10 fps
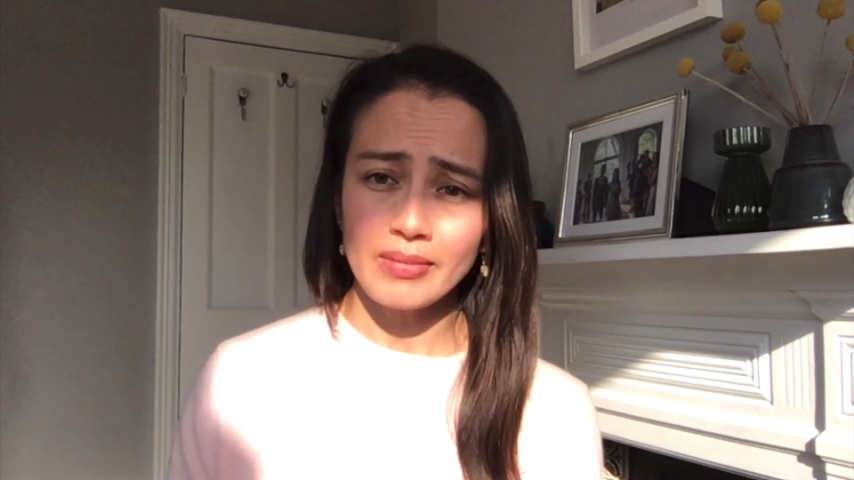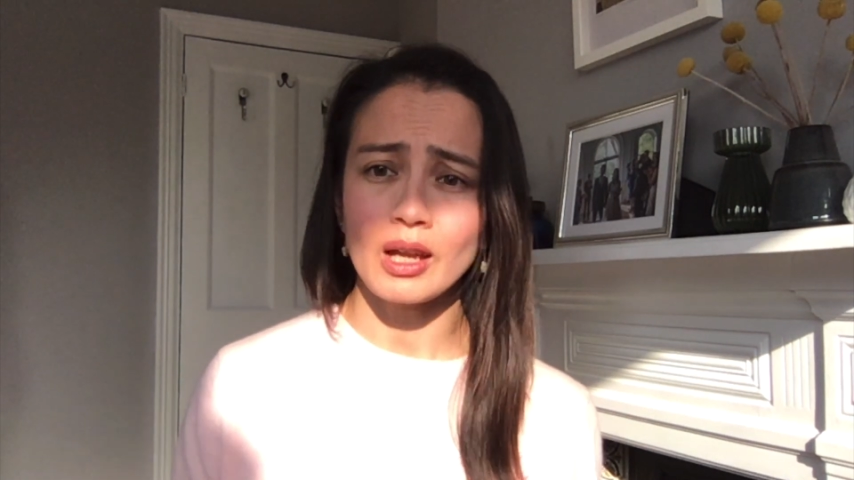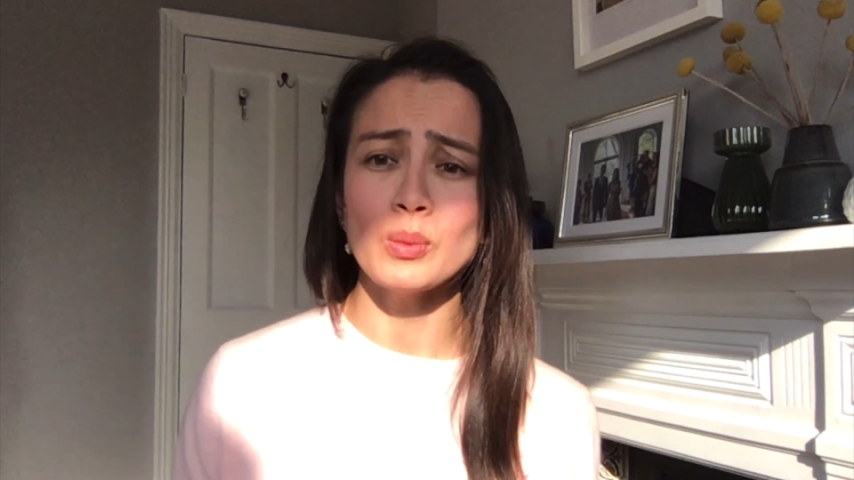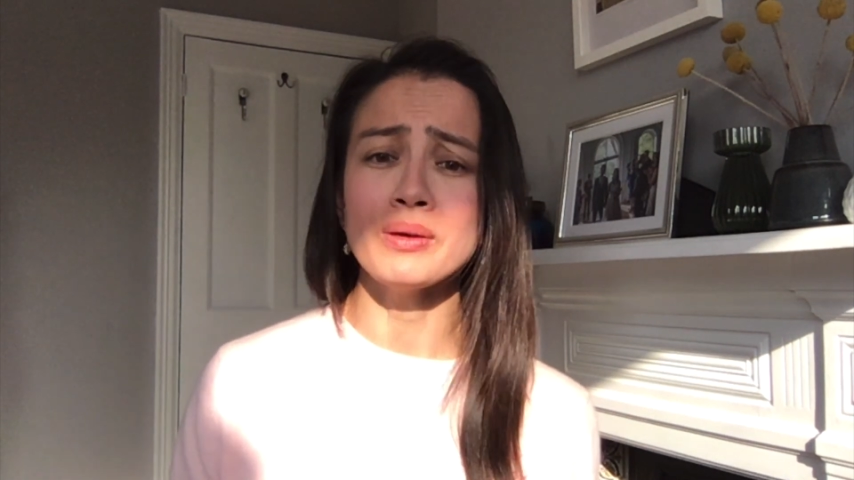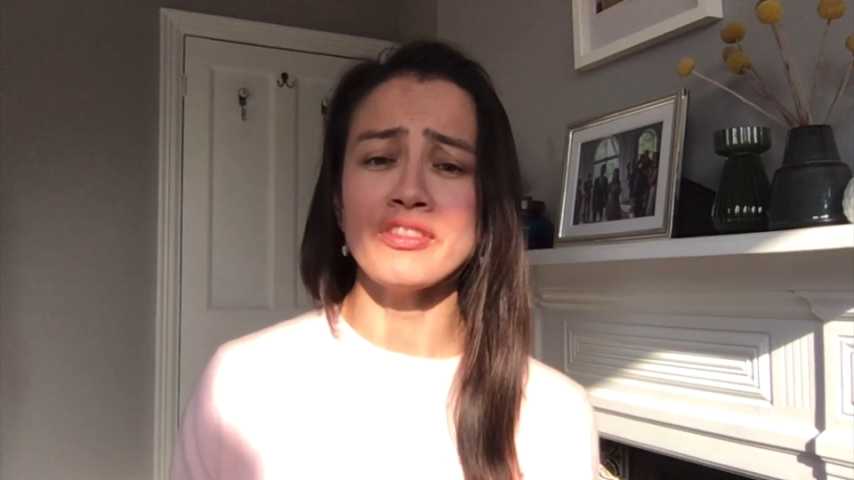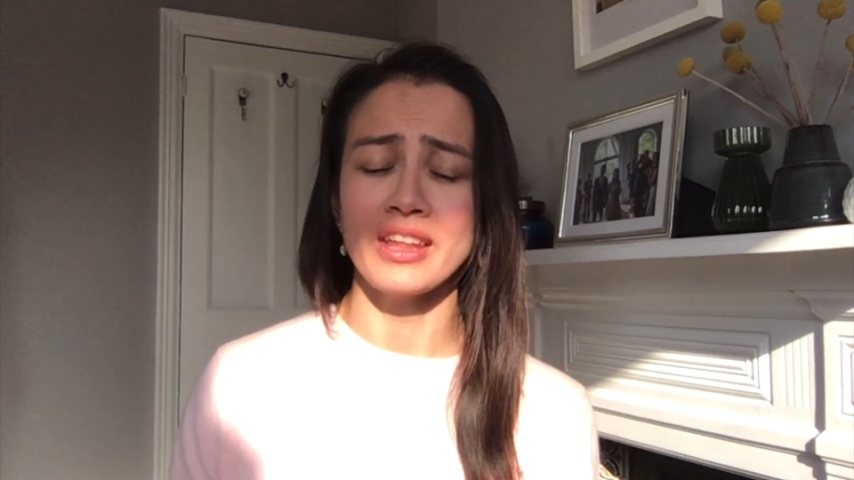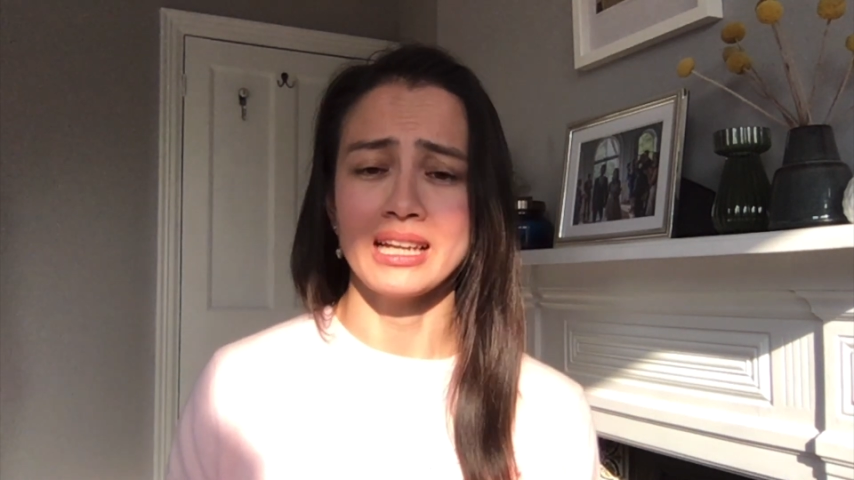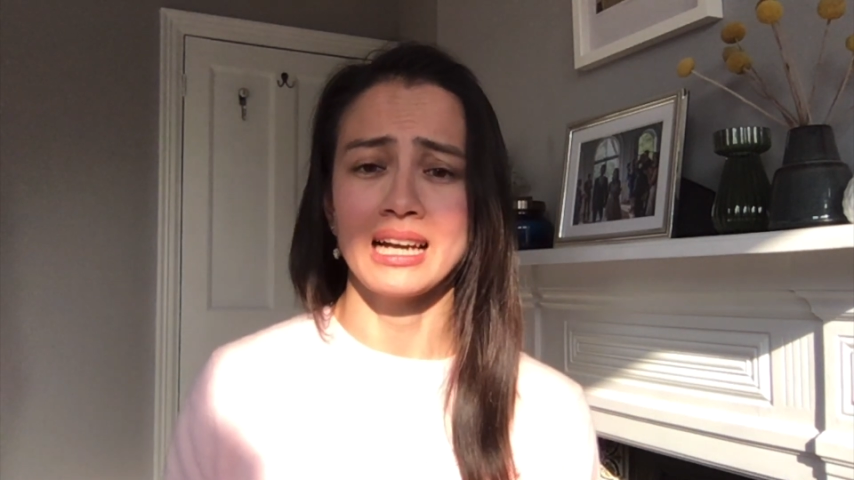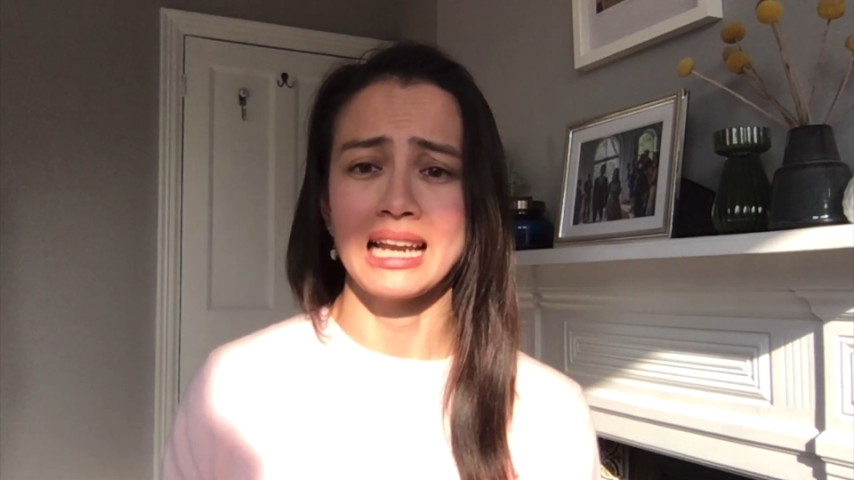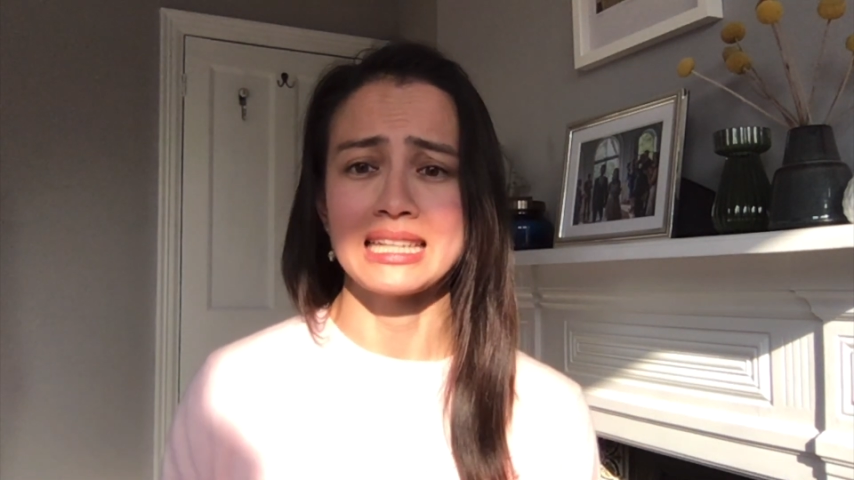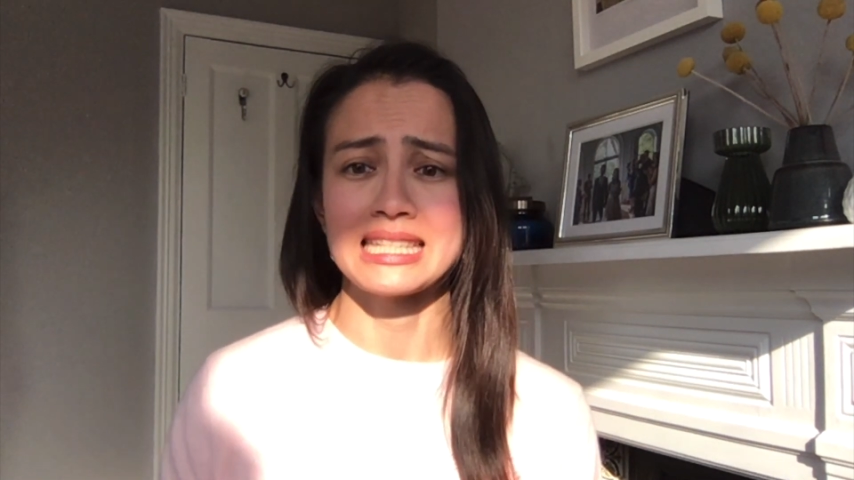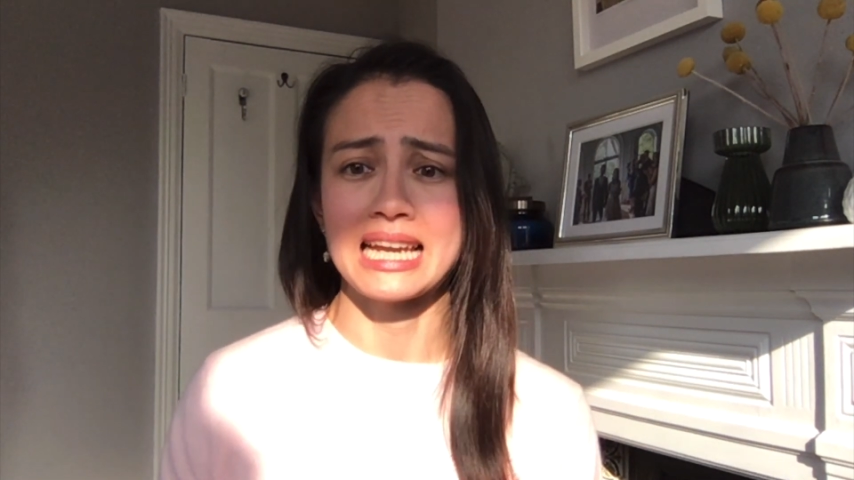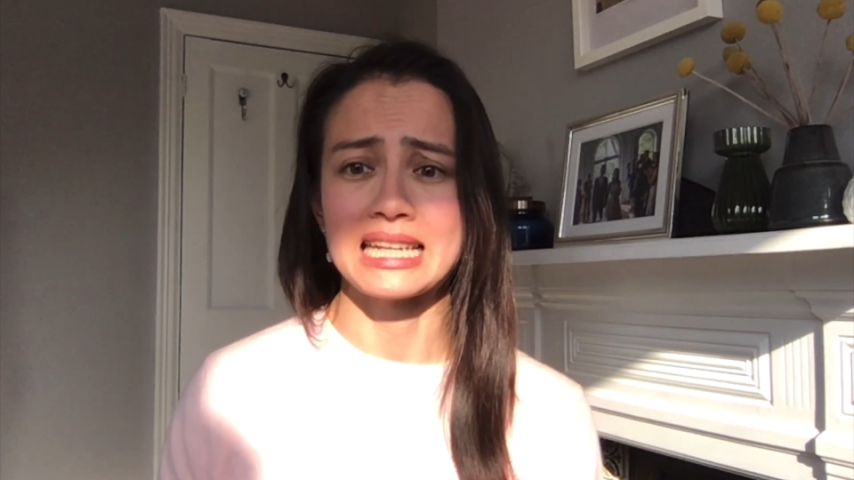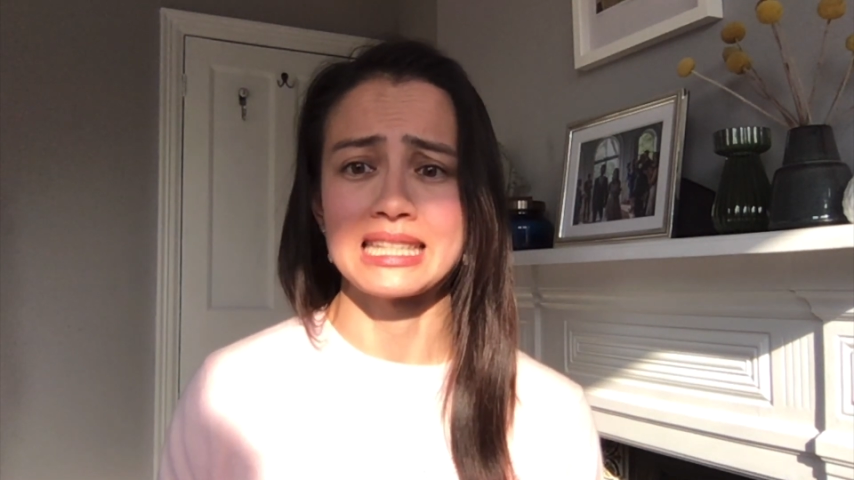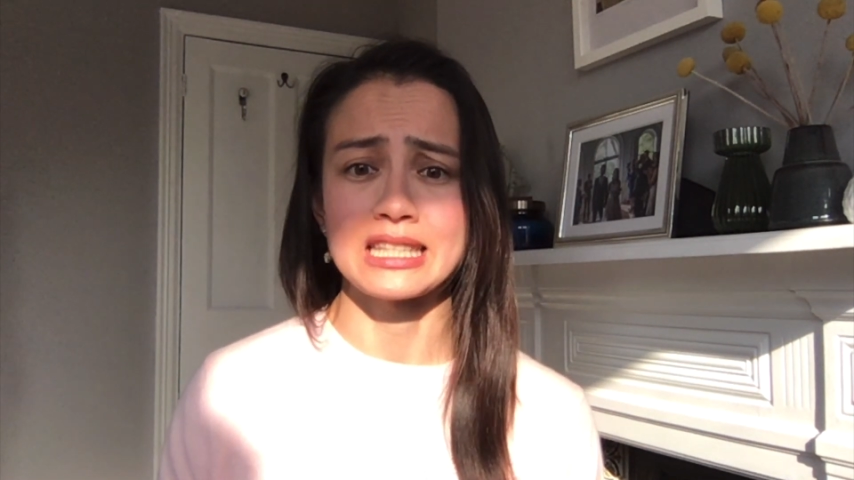one thing I like to say
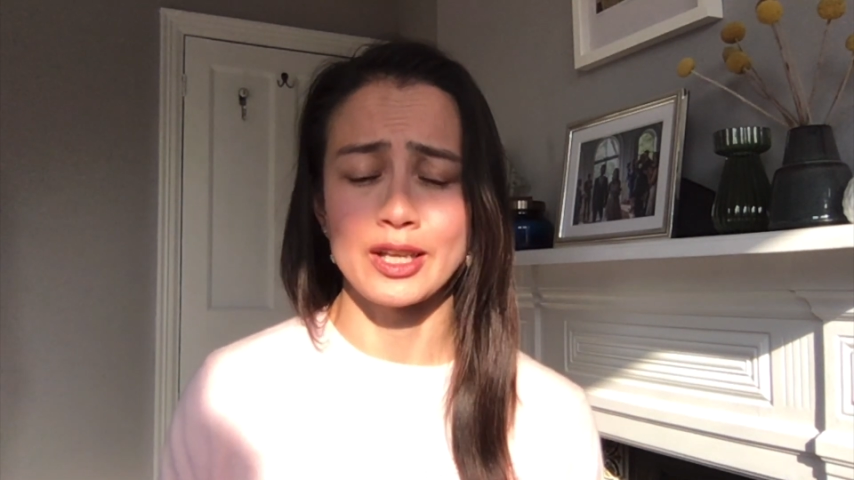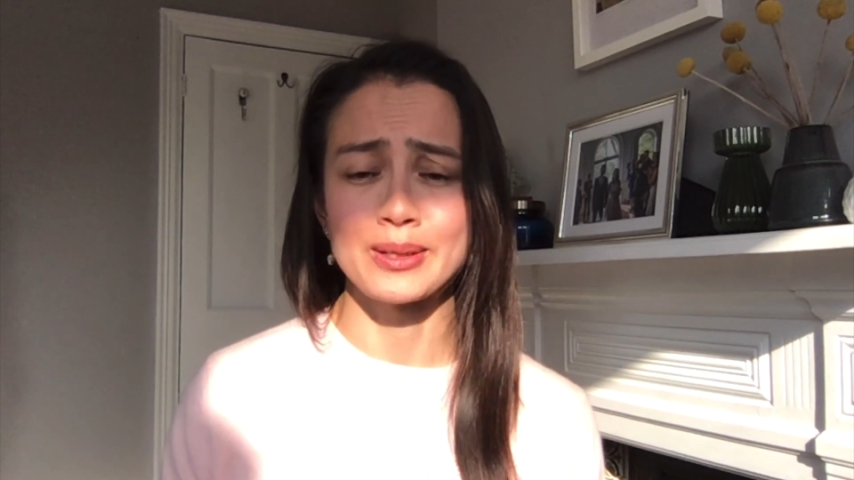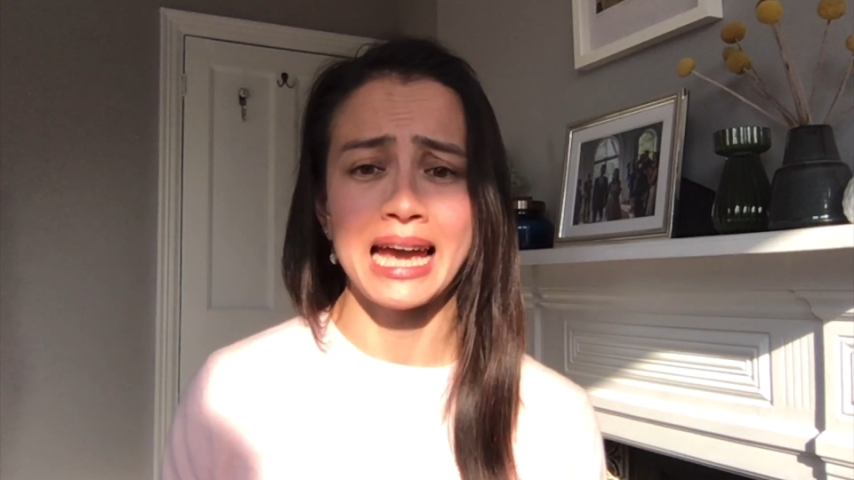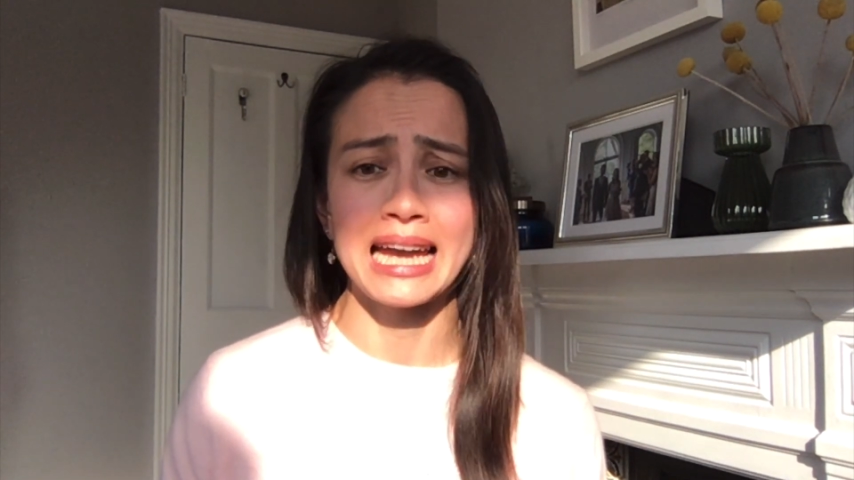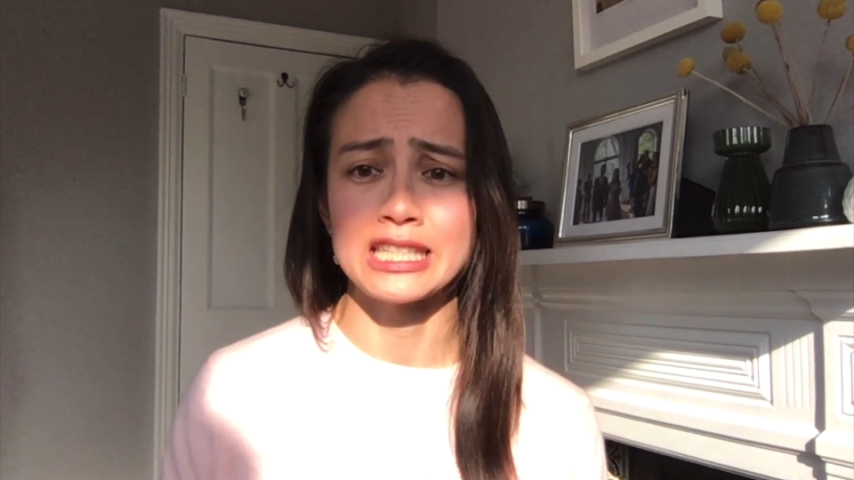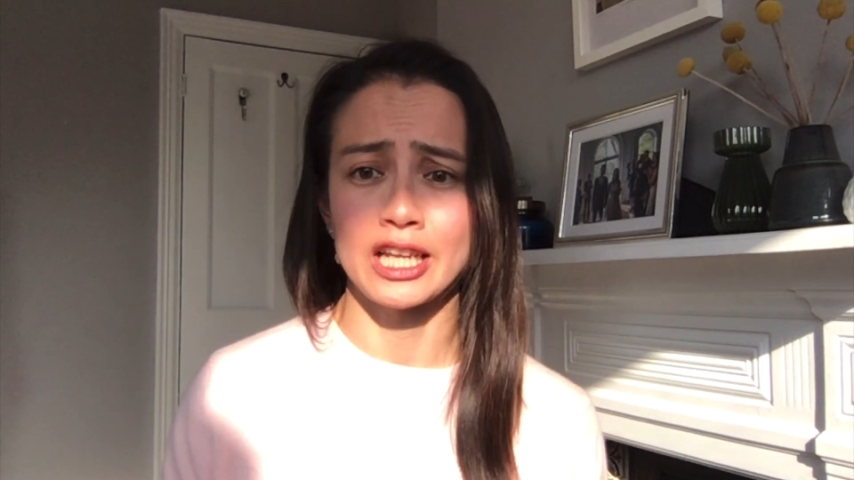is it's okay to